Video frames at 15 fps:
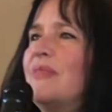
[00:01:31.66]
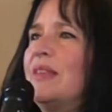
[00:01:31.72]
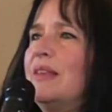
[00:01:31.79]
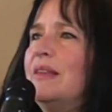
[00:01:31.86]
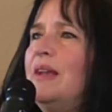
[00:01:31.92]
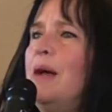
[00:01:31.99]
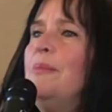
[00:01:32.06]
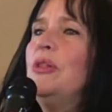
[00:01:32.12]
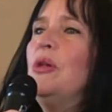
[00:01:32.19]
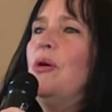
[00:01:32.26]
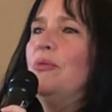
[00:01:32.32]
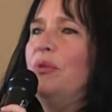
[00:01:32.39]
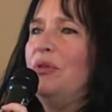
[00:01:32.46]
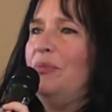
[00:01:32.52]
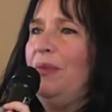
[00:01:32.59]
come along
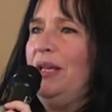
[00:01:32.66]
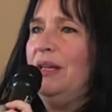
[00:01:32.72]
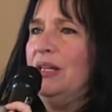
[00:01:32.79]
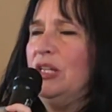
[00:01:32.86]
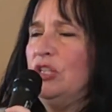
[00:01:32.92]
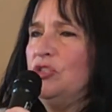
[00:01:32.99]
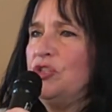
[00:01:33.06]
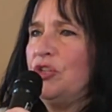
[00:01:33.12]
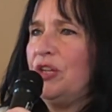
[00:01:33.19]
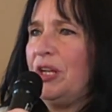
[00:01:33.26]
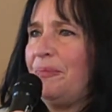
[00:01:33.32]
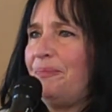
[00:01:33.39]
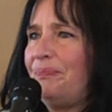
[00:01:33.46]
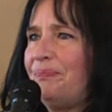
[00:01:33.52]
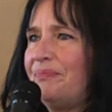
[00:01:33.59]
with me in a little journey.
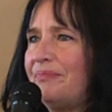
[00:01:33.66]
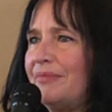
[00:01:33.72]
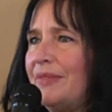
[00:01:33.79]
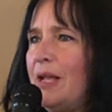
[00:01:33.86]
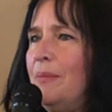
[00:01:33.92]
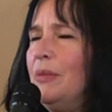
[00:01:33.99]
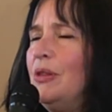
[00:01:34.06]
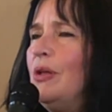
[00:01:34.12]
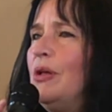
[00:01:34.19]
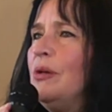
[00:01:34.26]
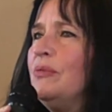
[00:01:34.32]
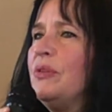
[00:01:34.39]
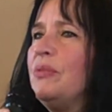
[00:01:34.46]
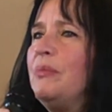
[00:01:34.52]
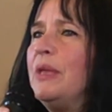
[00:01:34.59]
Come along
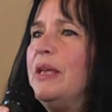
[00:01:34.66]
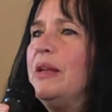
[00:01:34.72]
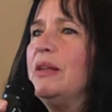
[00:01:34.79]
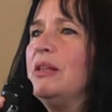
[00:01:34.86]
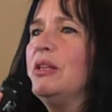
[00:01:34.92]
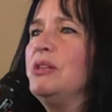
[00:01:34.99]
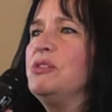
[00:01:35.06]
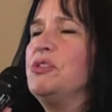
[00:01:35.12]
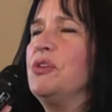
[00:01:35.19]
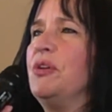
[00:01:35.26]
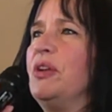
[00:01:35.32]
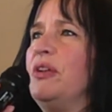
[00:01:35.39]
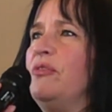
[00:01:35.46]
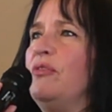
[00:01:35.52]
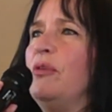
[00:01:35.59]
with me in a little
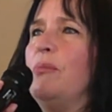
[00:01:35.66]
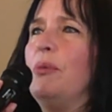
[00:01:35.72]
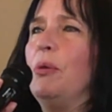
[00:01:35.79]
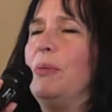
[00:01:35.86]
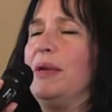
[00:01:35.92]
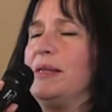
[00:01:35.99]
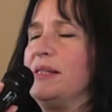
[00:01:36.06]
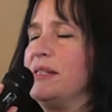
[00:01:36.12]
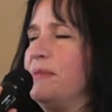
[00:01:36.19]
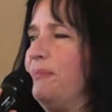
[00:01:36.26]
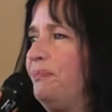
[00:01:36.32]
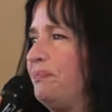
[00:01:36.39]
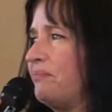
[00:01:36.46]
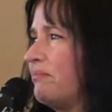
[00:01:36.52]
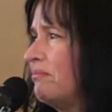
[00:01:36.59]
journey for a moment.
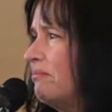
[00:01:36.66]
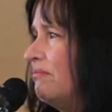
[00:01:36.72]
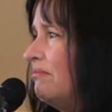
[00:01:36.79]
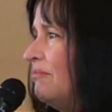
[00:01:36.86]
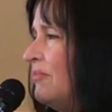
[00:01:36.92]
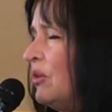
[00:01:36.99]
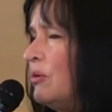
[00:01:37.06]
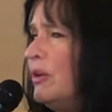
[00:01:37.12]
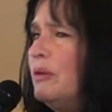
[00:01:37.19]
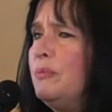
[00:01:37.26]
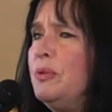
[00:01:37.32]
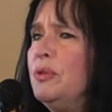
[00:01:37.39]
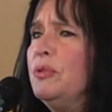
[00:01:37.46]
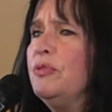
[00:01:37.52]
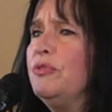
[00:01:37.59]
We had a
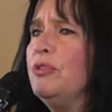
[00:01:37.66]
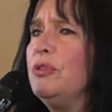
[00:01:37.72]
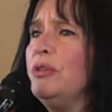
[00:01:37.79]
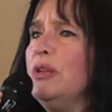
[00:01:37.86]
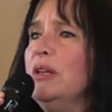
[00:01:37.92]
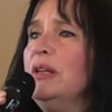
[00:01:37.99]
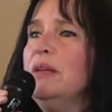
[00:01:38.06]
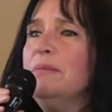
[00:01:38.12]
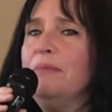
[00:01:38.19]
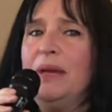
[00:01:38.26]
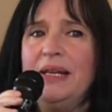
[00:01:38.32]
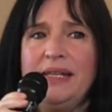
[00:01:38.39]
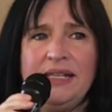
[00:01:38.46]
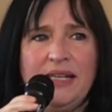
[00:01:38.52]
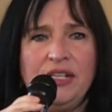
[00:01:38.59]
beautiful
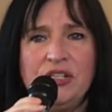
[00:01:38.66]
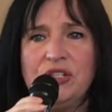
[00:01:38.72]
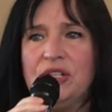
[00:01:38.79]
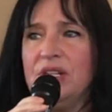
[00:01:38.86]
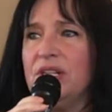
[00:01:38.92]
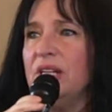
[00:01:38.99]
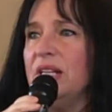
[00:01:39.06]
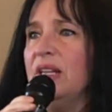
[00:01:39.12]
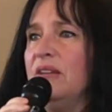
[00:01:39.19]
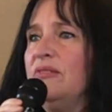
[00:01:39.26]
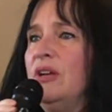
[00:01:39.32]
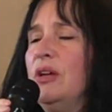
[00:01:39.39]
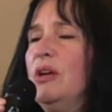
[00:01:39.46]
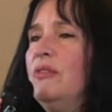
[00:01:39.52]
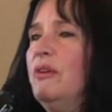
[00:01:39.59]
meditation. I love
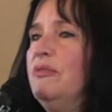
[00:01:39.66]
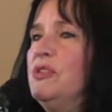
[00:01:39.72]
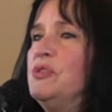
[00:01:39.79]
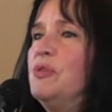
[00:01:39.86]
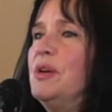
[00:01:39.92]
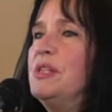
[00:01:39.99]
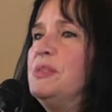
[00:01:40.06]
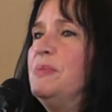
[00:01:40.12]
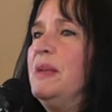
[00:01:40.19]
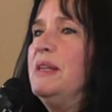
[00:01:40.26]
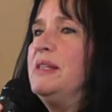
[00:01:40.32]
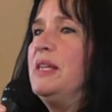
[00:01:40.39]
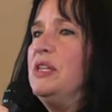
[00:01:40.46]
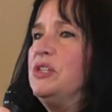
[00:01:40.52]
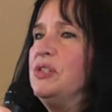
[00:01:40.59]
Reverend Draw's
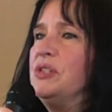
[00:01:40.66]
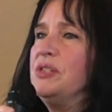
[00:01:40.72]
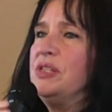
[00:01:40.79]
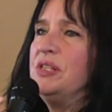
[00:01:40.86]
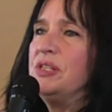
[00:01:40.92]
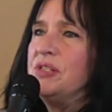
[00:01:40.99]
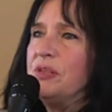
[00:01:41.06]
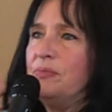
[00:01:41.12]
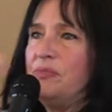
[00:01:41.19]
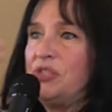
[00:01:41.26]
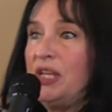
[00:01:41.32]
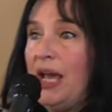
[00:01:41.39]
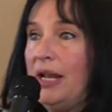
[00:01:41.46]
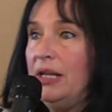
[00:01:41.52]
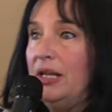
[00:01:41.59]
meditations. He does some
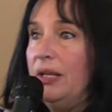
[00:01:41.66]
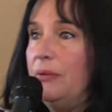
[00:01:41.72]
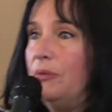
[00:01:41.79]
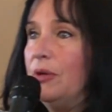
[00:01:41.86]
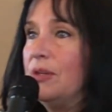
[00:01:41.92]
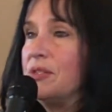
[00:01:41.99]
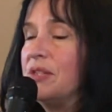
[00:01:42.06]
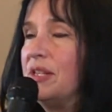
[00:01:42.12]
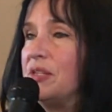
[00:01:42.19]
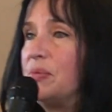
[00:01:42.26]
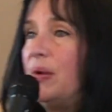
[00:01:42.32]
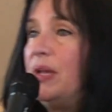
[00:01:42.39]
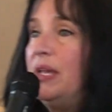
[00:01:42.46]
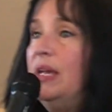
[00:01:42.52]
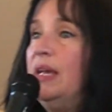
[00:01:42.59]
channeling work, so that's
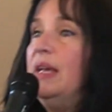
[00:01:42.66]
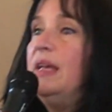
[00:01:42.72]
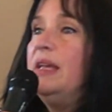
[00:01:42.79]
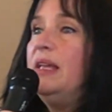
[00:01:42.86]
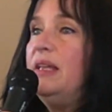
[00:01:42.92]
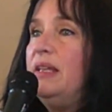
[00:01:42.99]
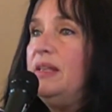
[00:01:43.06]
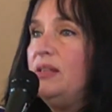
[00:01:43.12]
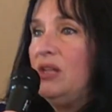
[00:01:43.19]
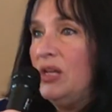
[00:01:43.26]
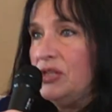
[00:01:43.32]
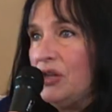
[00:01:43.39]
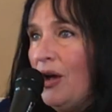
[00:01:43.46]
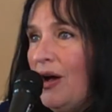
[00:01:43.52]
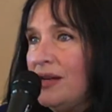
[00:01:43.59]
why he
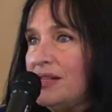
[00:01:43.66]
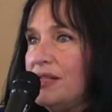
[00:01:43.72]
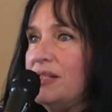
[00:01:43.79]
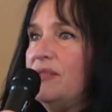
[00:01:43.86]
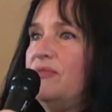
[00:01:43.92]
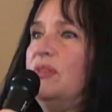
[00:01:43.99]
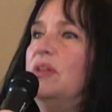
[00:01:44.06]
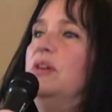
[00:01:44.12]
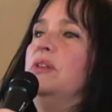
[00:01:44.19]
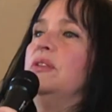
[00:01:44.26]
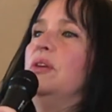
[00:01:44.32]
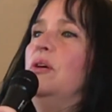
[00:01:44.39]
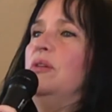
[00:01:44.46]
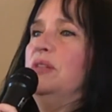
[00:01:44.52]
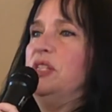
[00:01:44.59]
talks as if the
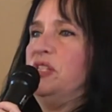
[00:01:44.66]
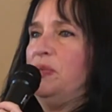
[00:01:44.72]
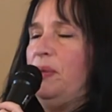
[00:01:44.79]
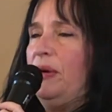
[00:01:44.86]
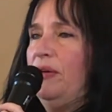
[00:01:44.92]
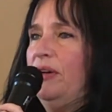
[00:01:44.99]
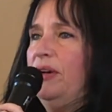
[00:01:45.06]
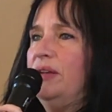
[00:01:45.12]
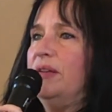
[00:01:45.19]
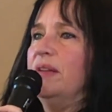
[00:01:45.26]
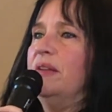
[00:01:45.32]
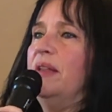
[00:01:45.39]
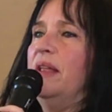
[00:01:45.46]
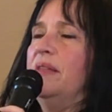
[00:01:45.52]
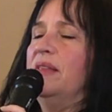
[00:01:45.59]
Holy Spirit
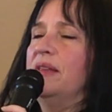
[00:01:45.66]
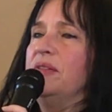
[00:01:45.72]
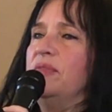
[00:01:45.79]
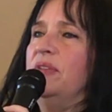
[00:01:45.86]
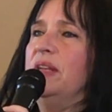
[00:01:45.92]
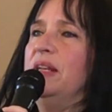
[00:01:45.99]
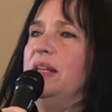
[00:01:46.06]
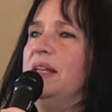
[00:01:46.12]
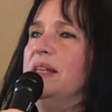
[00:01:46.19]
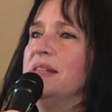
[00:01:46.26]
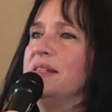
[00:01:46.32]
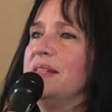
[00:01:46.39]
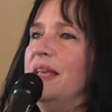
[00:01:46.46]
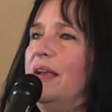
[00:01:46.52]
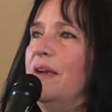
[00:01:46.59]
and the divinity is
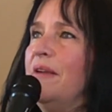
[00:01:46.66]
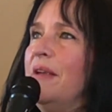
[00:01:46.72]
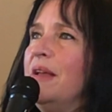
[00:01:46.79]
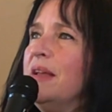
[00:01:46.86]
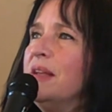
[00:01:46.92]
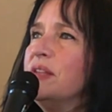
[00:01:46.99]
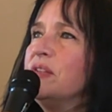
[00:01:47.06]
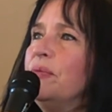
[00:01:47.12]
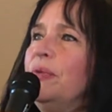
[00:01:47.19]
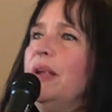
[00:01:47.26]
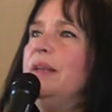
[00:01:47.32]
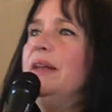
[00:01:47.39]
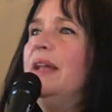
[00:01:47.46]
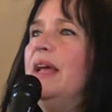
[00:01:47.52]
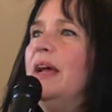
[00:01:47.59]
there. So
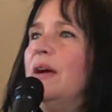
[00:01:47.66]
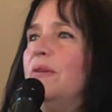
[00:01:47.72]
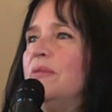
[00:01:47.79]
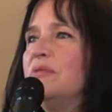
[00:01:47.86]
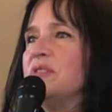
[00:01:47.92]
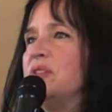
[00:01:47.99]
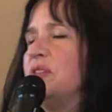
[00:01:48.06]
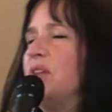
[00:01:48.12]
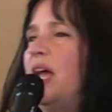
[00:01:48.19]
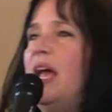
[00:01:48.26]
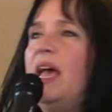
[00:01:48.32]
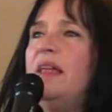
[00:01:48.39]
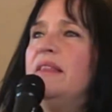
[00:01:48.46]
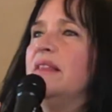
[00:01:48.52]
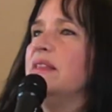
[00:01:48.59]
right now, since you
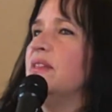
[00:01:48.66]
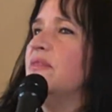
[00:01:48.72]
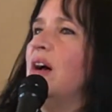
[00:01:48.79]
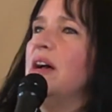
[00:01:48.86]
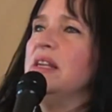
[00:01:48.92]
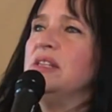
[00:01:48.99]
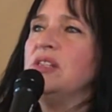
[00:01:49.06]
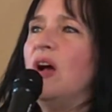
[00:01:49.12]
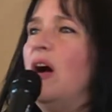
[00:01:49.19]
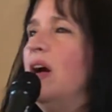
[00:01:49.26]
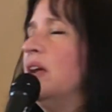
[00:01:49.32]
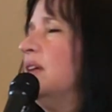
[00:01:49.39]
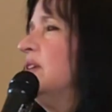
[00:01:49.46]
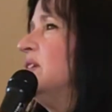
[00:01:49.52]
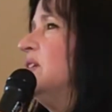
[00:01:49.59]
had the divine
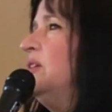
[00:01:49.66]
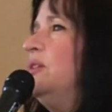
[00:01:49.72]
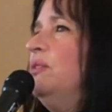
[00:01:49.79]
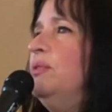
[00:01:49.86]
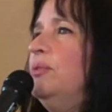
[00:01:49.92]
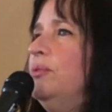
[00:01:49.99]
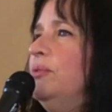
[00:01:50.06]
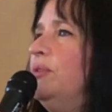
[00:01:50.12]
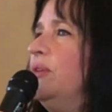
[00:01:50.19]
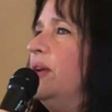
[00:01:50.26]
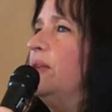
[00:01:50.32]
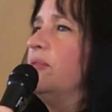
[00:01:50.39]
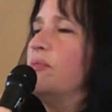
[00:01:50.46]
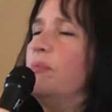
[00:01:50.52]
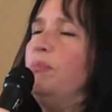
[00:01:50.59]
talking to you, you
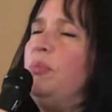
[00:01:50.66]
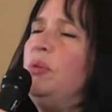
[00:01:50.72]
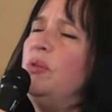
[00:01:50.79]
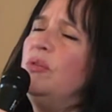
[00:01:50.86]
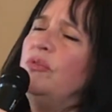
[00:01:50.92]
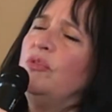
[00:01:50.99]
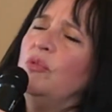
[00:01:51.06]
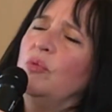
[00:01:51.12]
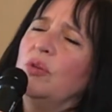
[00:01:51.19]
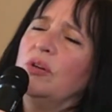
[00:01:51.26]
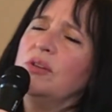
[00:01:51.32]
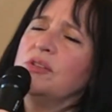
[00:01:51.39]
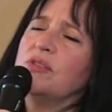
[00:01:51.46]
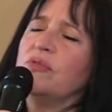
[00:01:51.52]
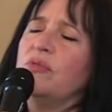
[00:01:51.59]
had some beautiful
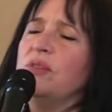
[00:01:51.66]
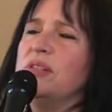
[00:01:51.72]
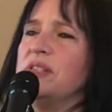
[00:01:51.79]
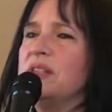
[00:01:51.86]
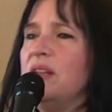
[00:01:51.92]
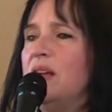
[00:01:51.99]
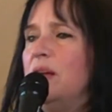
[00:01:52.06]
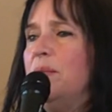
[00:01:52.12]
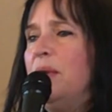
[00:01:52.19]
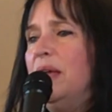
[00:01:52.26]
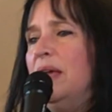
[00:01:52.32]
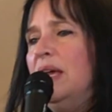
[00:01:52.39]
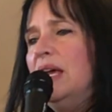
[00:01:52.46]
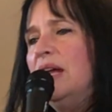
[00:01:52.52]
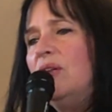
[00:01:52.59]
words of wisdom,
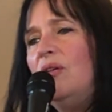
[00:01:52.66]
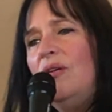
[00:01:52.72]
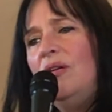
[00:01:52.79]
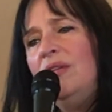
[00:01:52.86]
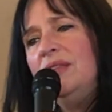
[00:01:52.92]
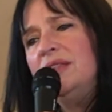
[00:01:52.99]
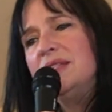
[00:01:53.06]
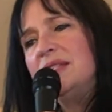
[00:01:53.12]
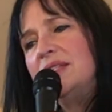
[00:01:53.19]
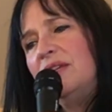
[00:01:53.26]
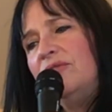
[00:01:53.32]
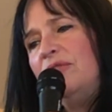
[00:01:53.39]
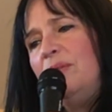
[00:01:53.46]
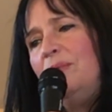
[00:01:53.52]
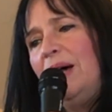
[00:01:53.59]
and all this
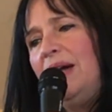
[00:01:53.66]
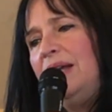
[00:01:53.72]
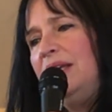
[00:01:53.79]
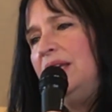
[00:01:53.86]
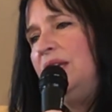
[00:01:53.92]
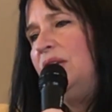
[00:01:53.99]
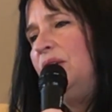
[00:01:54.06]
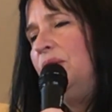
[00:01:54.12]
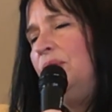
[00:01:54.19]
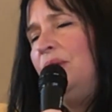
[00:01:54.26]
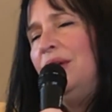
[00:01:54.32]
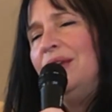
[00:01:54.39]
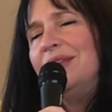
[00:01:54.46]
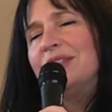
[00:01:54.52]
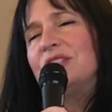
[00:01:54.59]
stuff reminding
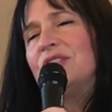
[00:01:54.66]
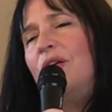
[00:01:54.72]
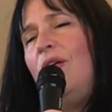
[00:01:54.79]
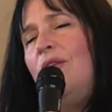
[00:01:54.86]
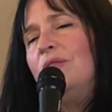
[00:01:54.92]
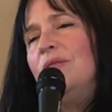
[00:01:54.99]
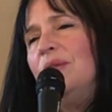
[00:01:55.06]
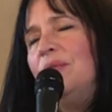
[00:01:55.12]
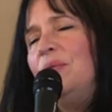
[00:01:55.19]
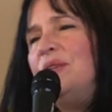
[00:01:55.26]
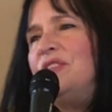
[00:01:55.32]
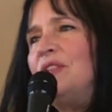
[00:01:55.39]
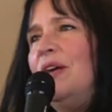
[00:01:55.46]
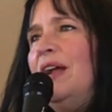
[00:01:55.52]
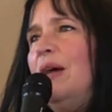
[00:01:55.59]
you, the song, we
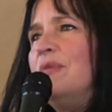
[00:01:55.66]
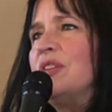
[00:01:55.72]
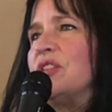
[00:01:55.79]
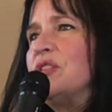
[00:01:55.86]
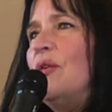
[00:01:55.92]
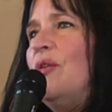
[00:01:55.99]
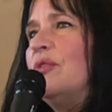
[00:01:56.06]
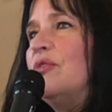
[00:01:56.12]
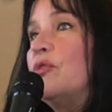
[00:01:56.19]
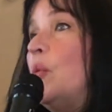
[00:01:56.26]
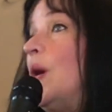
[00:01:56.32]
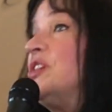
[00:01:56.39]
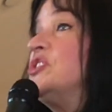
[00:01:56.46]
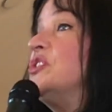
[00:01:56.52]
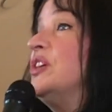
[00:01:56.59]
start out with a song of
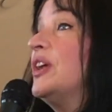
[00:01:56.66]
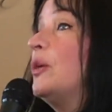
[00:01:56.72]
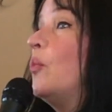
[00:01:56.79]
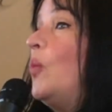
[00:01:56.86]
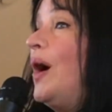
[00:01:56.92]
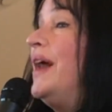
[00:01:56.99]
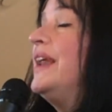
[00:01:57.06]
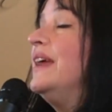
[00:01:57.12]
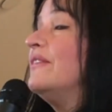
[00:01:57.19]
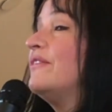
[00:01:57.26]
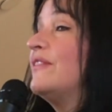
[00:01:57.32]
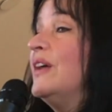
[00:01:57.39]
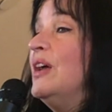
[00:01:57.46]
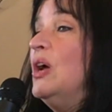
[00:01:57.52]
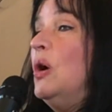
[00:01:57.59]
questioning, what if?
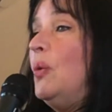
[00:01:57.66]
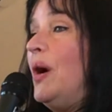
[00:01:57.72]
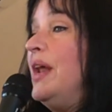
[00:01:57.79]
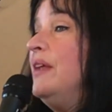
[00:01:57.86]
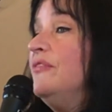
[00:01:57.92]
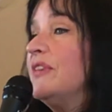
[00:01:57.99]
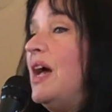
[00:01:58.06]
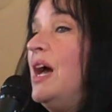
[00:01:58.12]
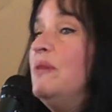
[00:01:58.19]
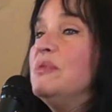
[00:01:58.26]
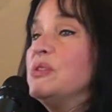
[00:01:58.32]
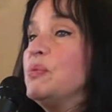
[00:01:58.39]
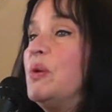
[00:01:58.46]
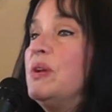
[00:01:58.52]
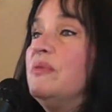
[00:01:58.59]
What if God
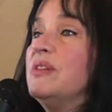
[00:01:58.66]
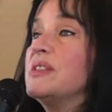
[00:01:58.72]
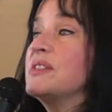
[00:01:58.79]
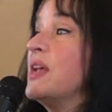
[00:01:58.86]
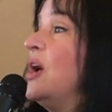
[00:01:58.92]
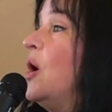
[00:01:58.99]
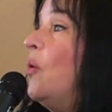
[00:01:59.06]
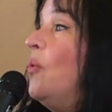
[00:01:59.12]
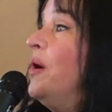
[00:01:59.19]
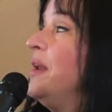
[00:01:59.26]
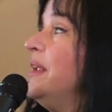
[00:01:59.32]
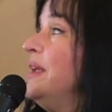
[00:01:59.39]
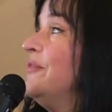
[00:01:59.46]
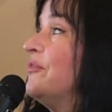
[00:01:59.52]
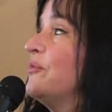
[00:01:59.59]
was one of us? What
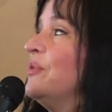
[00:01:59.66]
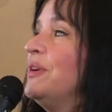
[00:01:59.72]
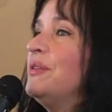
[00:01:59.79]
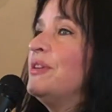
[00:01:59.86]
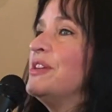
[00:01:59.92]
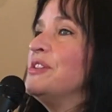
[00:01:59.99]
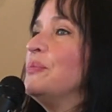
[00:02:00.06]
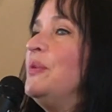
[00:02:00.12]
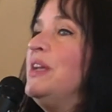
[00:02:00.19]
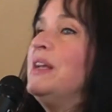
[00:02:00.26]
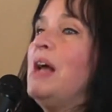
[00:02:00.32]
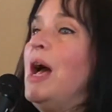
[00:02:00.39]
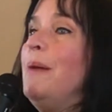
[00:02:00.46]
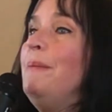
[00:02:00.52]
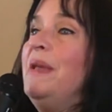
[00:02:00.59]
if because we
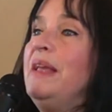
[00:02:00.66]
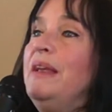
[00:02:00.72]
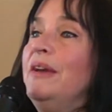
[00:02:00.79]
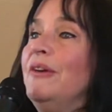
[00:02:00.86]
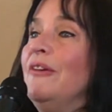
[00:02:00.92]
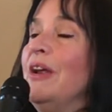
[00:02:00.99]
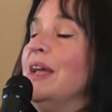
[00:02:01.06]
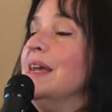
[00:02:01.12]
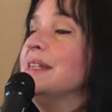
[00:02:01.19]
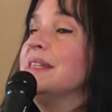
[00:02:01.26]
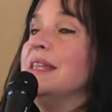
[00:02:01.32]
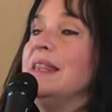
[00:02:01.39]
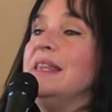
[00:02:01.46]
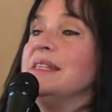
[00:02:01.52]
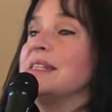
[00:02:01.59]
come here to
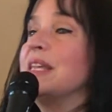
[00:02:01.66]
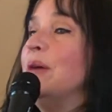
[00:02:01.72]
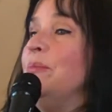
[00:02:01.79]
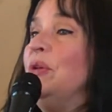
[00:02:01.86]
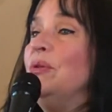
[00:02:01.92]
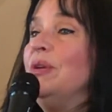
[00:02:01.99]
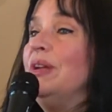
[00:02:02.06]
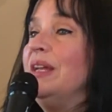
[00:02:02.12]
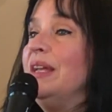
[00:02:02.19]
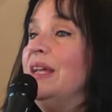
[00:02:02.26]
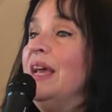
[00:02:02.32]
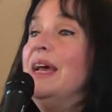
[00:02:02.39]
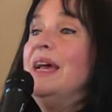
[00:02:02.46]
this community